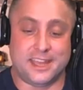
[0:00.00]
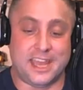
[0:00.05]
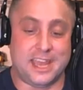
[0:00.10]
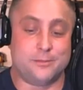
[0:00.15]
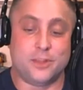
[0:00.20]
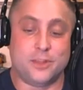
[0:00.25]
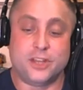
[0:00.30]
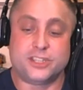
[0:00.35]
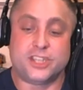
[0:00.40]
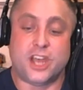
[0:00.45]

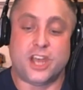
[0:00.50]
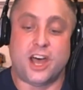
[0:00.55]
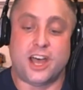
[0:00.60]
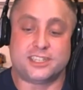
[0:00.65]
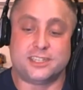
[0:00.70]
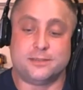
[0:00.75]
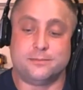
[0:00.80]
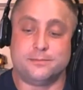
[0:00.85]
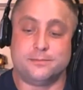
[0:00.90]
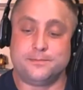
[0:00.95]
game looks
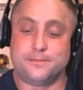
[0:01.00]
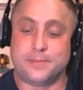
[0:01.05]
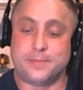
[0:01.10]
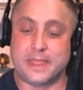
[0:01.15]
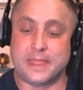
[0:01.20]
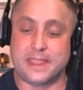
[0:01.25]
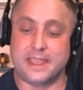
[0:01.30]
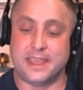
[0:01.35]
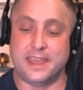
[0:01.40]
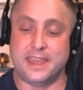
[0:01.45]
awesome,
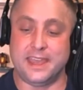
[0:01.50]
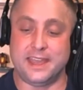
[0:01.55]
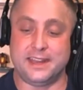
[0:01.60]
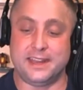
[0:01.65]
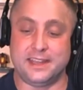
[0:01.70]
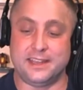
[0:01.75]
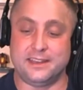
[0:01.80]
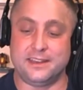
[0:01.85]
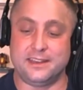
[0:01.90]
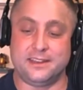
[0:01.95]

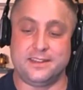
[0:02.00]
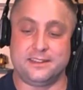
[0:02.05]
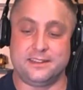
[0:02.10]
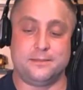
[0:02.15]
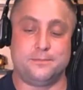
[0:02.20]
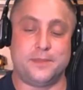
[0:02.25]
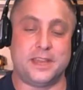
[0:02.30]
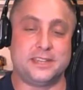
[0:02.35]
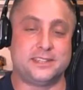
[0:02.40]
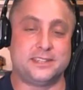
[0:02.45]
and
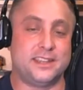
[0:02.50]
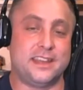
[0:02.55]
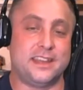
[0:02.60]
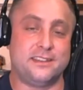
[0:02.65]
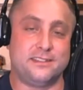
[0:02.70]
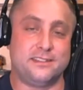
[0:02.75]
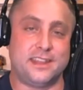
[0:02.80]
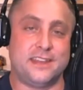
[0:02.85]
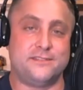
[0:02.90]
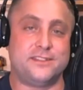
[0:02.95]

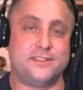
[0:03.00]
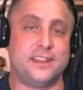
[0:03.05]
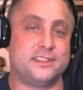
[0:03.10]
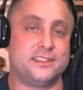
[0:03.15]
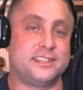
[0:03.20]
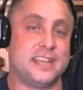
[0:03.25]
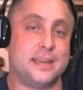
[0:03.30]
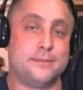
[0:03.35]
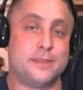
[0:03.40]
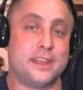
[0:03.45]
they've done the
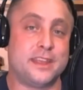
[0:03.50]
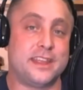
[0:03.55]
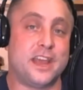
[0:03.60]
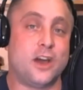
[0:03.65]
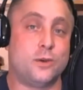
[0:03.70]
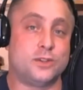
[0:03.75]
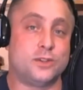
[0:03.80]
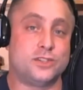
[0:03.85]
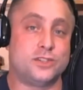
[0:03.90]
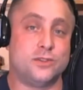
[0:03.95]
same thing they
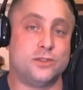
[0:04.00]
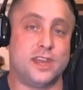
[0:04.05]
always do.